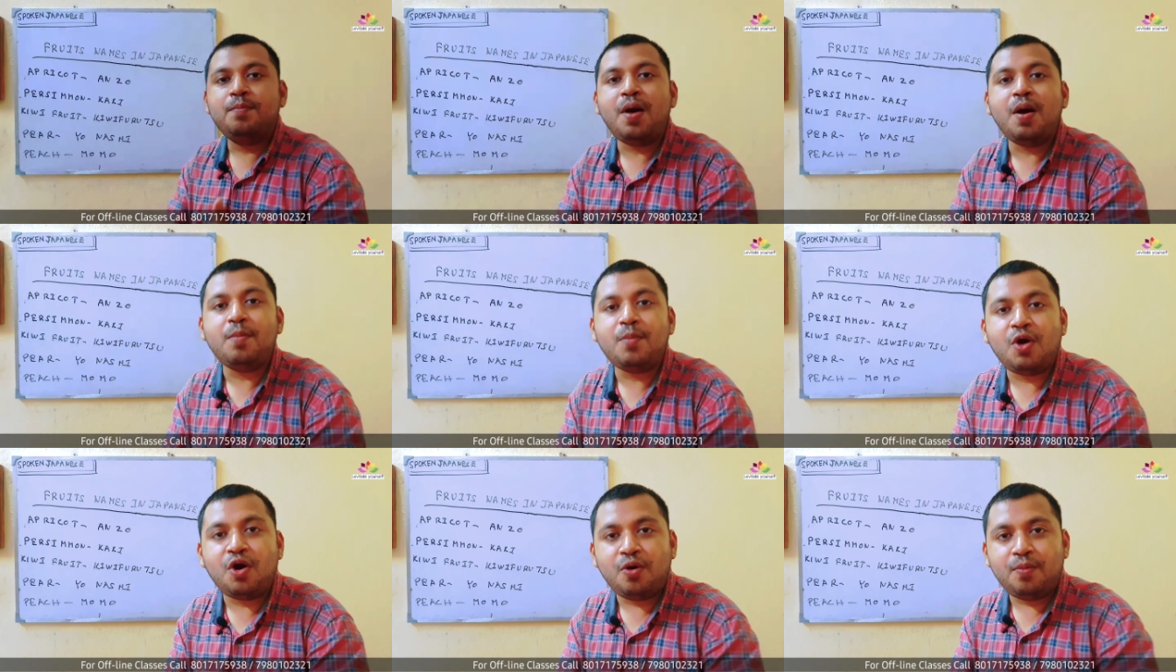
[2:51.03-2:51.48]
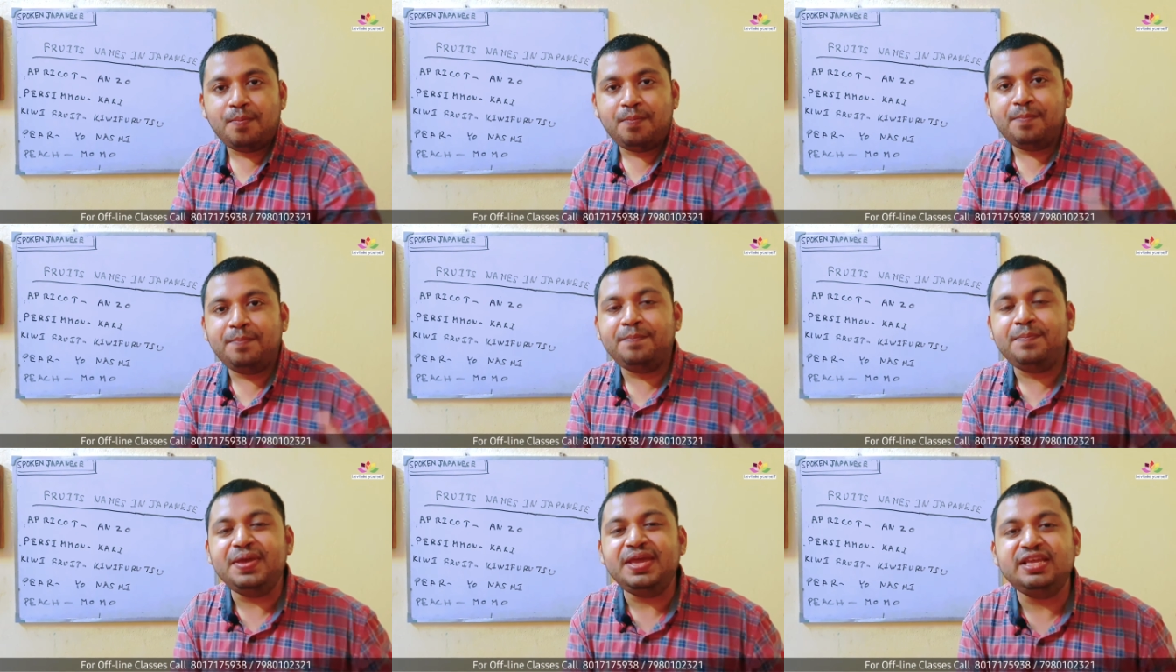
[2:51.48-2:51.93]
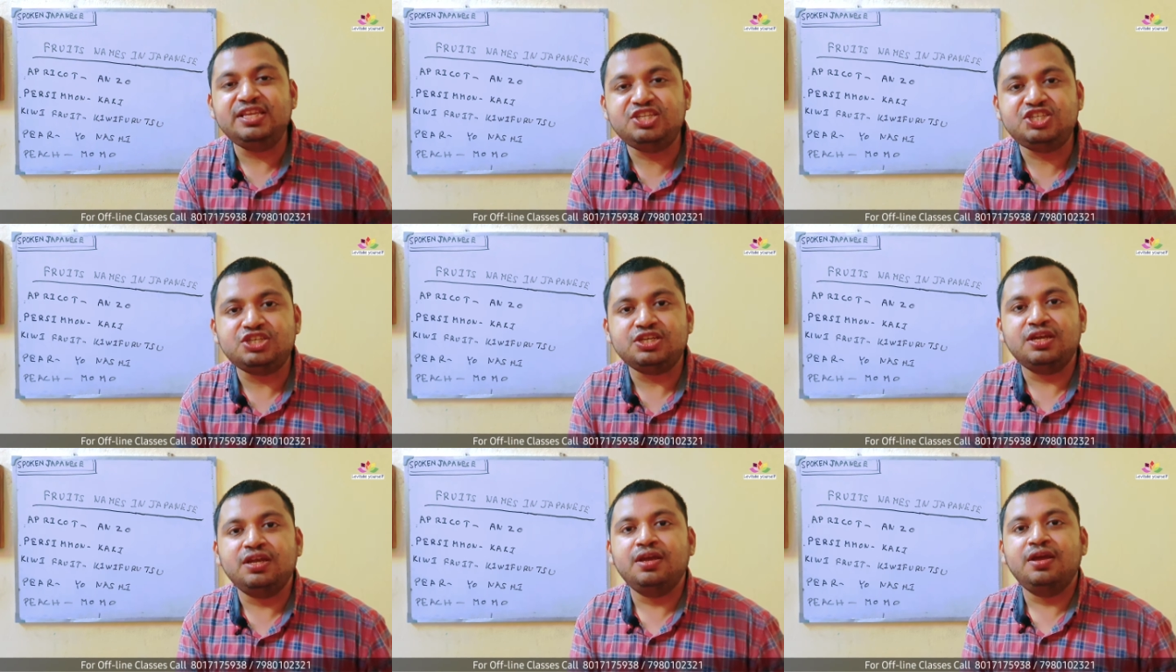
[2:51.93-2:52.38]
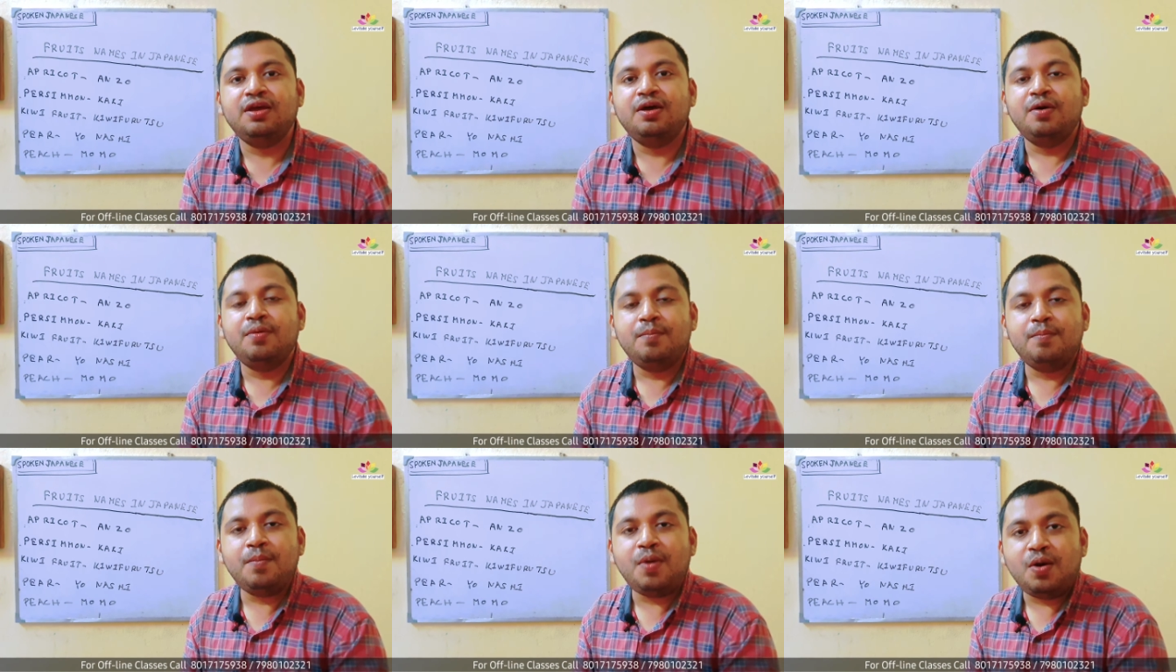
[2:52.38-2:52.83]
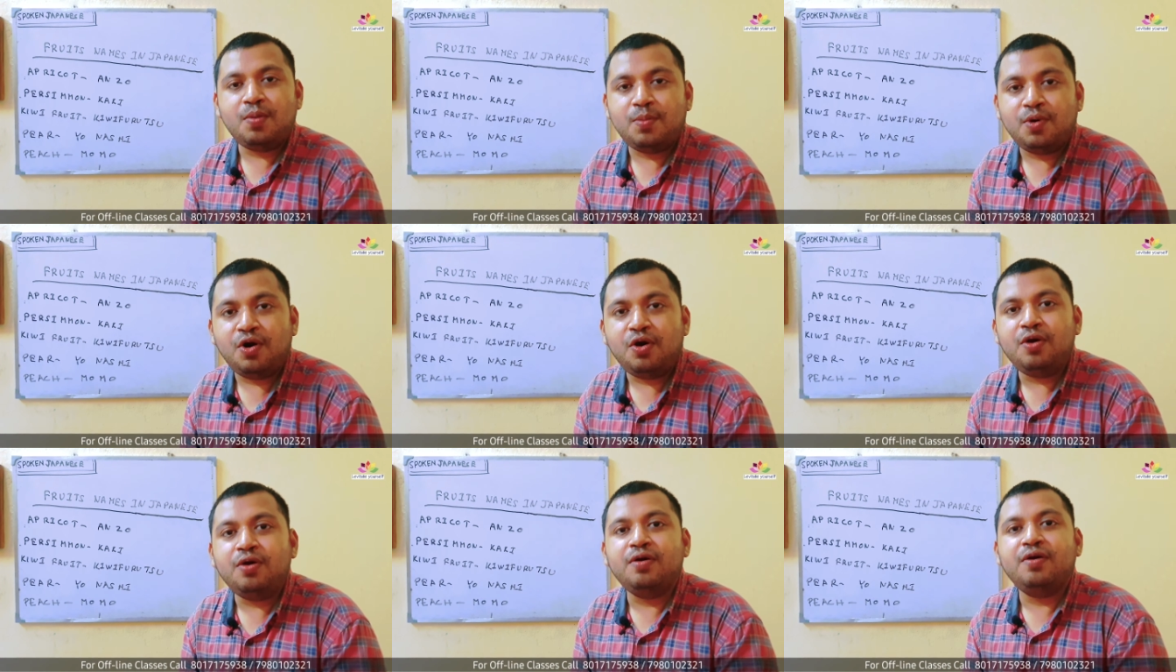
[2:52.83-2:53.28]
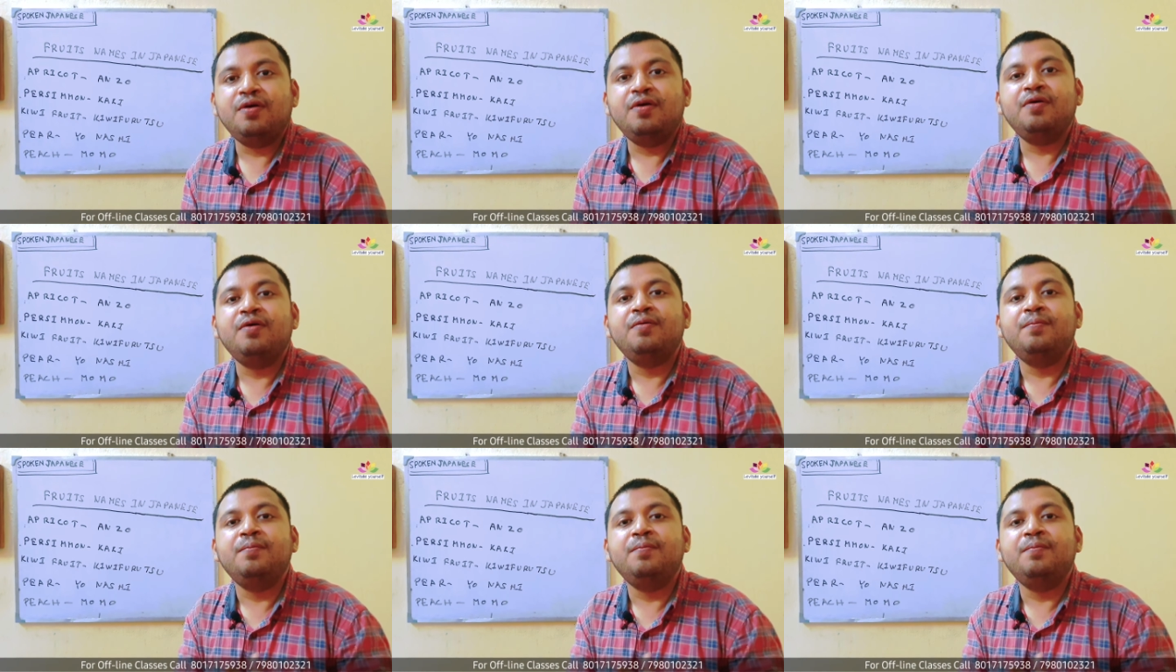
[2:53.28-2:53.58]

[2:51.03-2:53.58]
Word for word: Momo peach. Momo